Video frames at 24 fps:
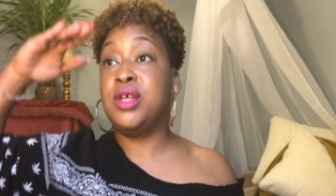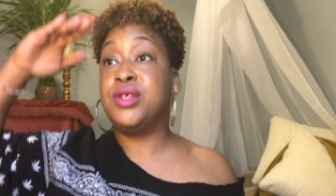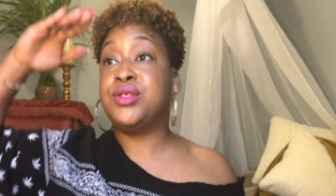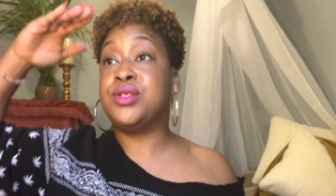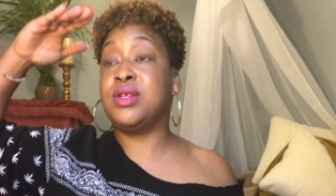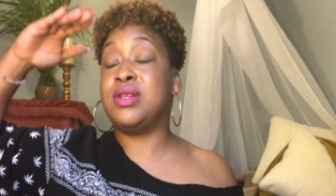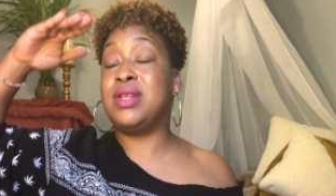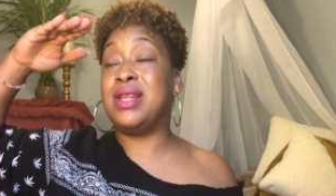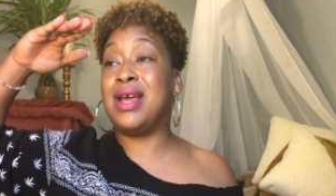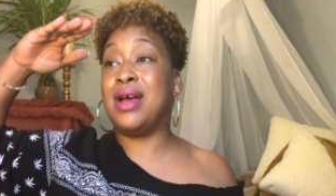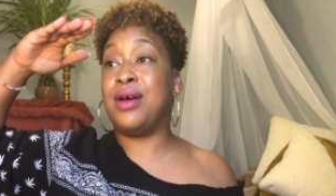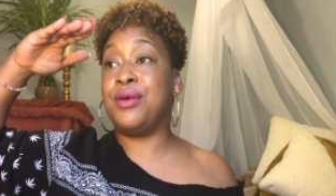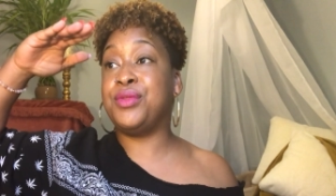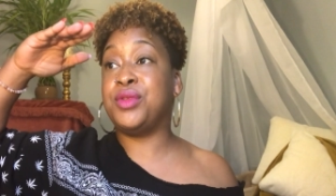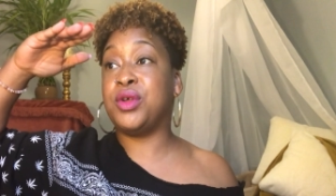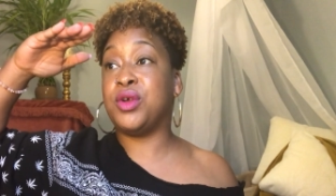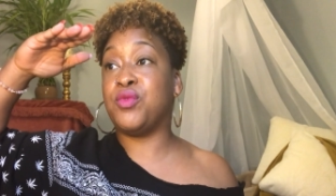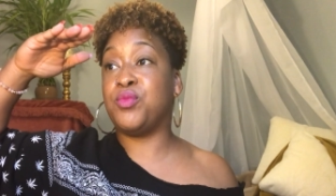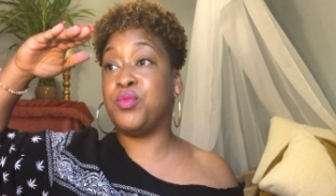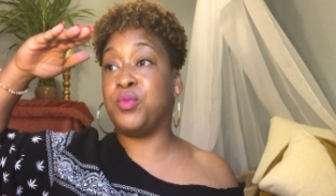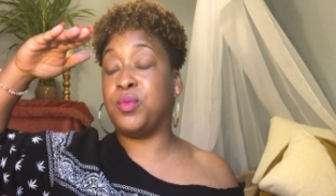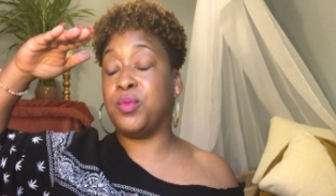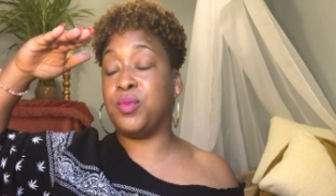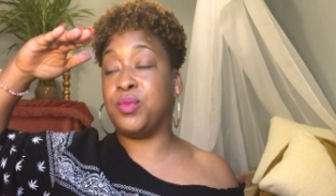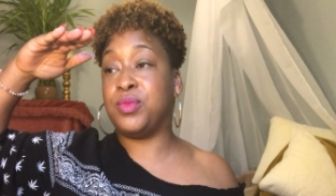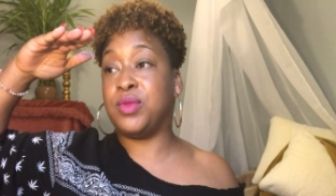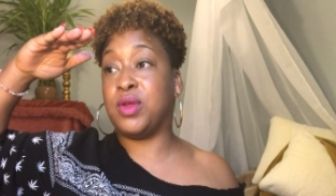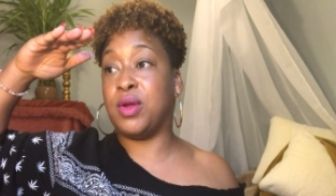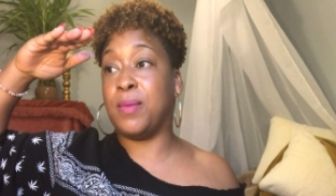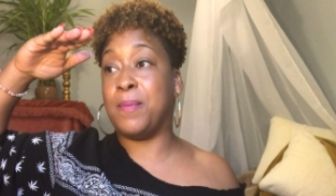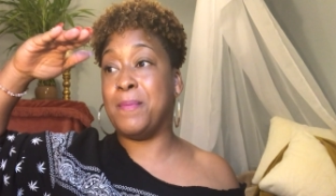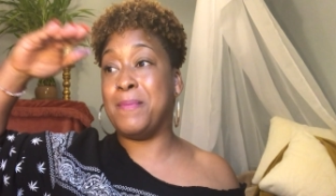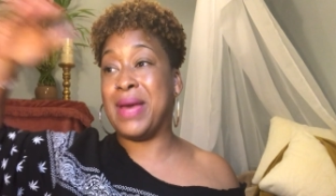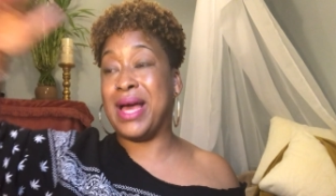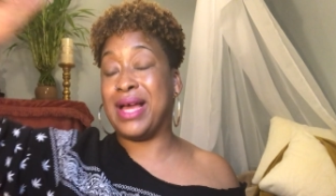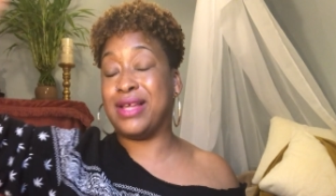So now they're
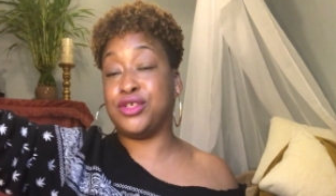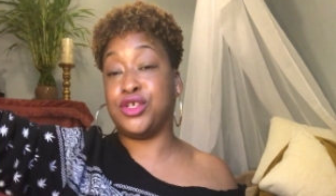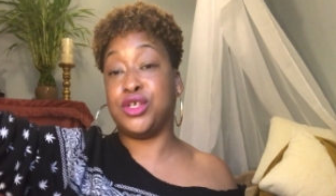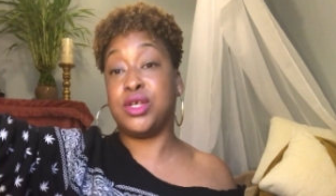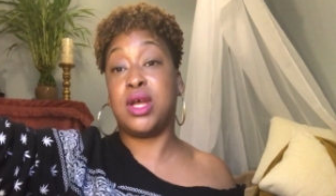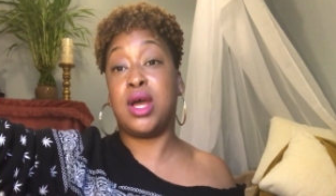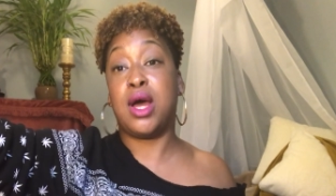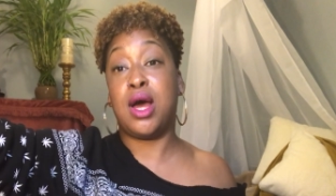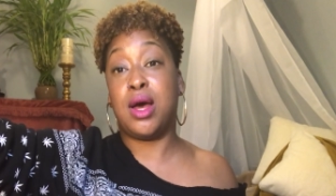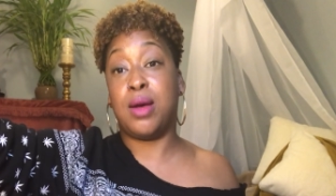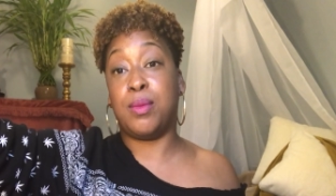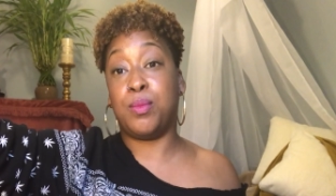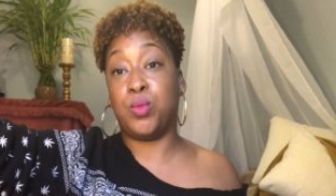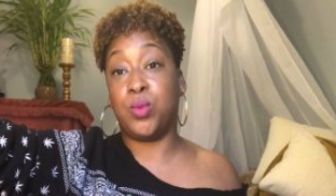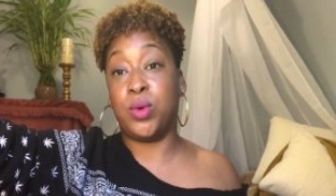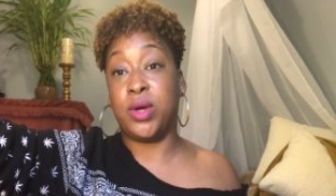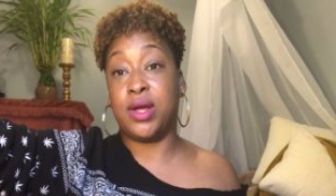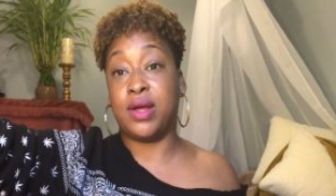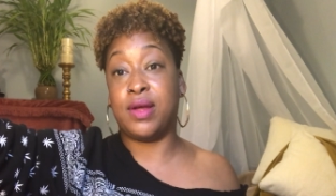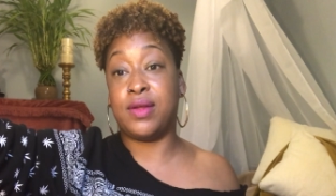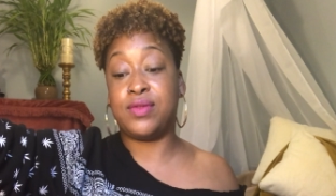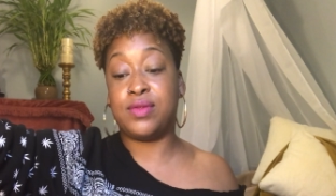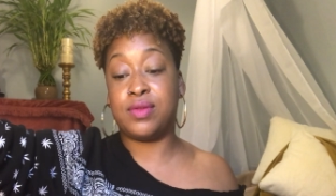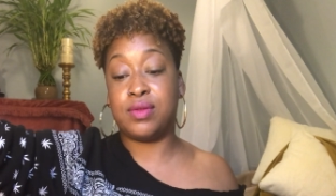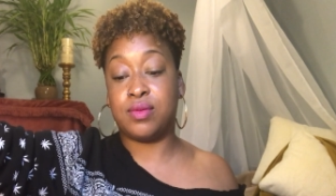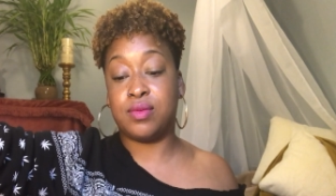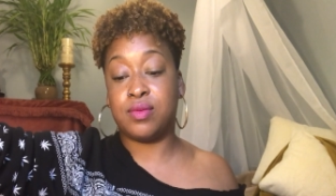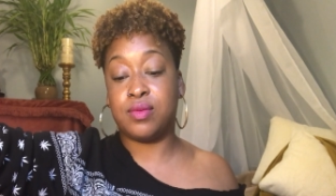they're matching up with